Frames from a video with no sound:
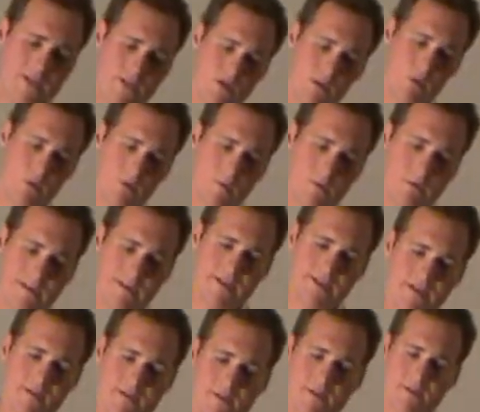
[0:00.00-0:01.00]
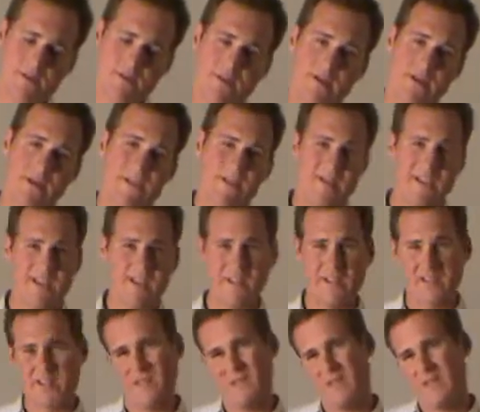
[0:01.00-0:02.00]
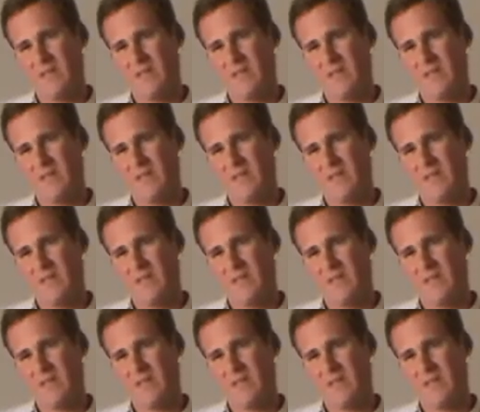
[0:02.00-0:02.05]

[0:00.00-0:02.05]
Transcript: school bleachers in the